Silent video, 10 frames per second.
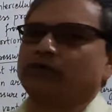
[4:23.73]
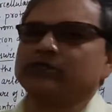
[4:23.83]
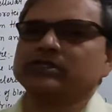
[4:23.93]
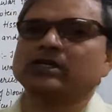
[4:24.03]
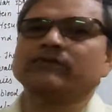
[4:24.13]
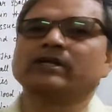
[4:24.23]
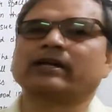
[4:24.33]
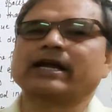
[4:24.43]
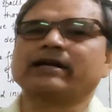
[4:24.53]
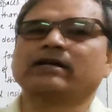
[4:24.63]
which give the
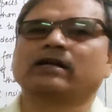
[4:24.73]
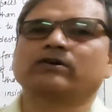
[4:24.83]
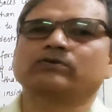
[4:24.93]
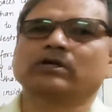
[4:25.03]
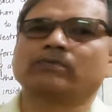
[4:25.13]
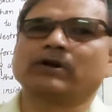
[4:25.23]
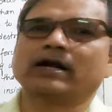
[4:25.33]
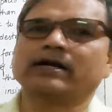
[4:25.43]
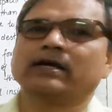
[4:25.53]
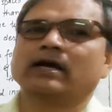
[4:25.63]
red color to the
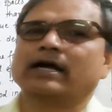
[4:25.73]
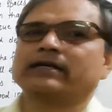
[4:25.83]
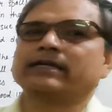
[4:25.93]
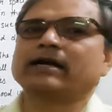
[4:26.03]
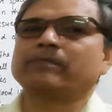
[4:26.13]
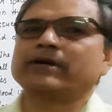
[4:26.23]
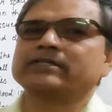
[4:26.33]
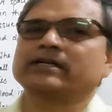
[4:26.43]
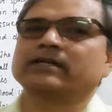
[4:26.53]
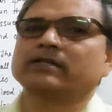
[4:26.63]
blood, and that
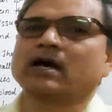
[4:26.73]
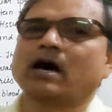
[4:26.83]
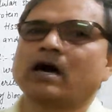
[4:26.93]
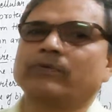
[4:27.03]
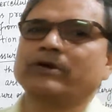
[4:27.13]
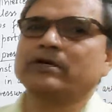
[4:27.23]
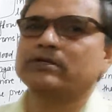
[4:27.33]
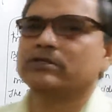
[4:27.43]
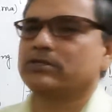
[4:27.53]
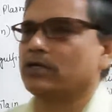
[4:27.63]
present in the
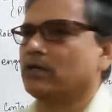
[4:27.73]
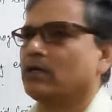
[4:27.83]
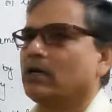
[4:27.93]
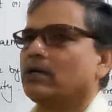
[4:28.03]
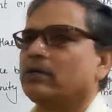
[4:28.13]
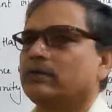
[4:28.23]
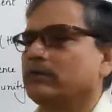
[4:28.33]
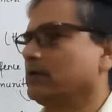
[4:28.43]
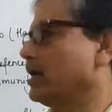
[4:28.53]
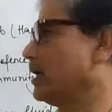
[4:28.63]
RBC.
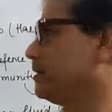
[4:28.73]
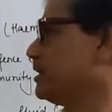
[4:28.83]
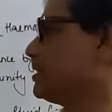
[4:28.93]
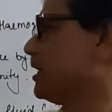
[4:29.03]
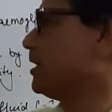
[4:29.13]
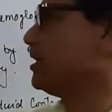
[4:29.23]
And the second